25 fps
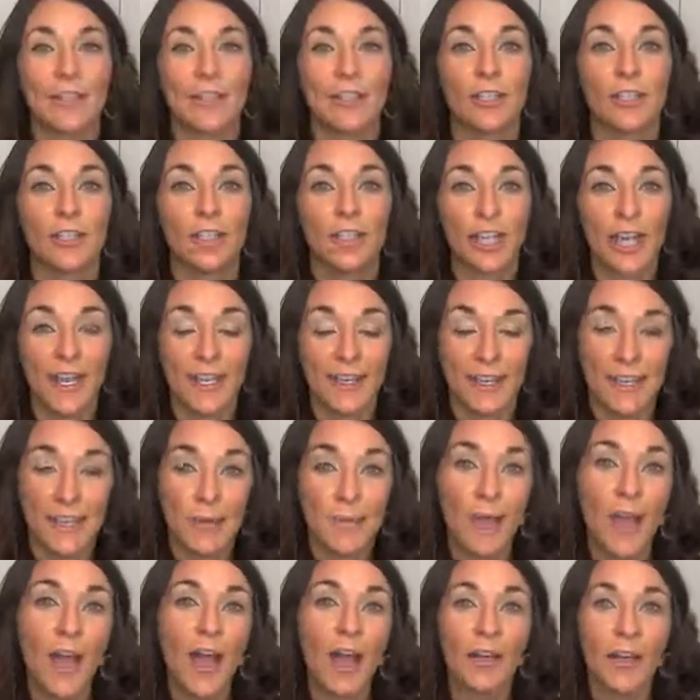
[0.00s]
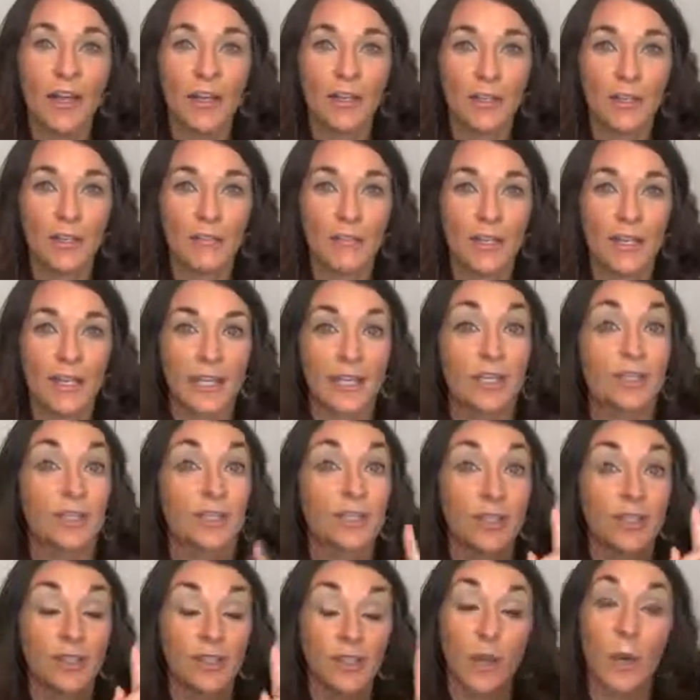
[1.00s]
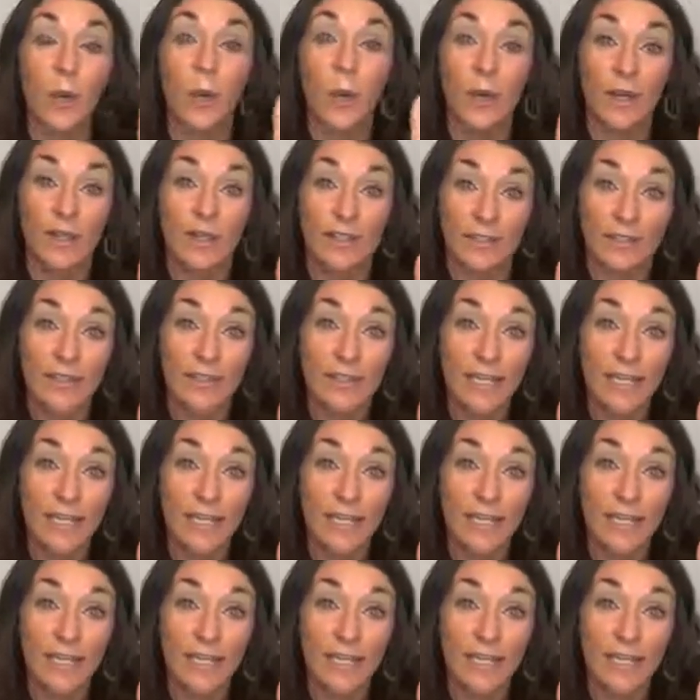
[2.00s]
check email and notifications once a